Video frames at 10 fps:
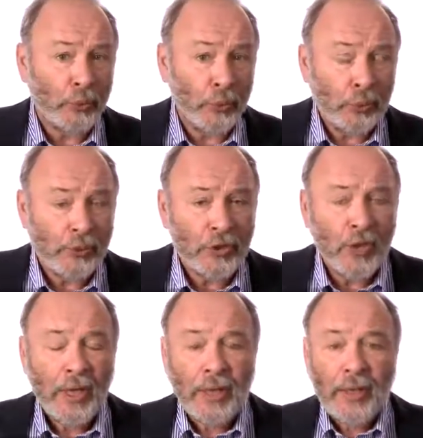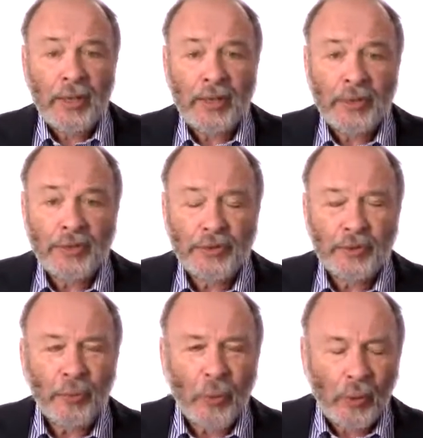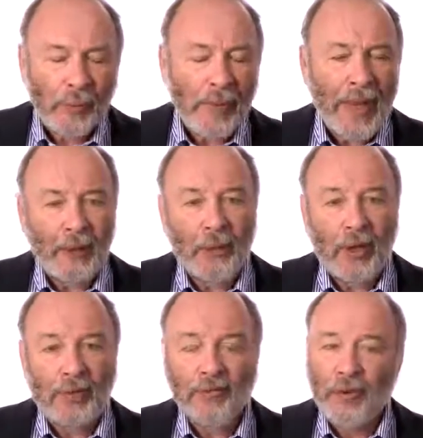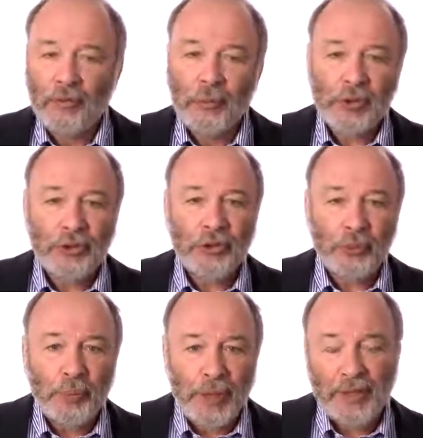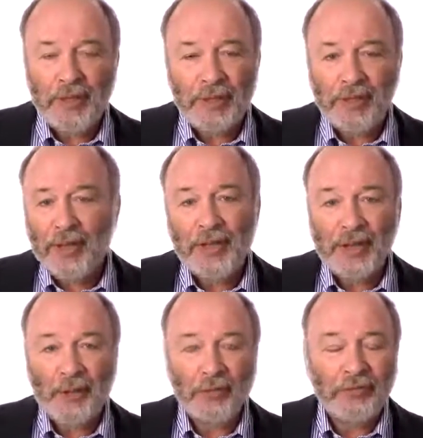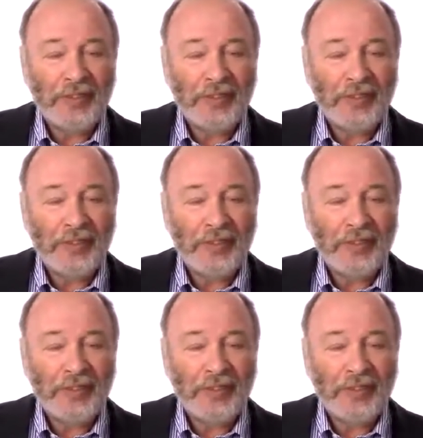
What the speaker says: groups is more a matter of government stupidity than utter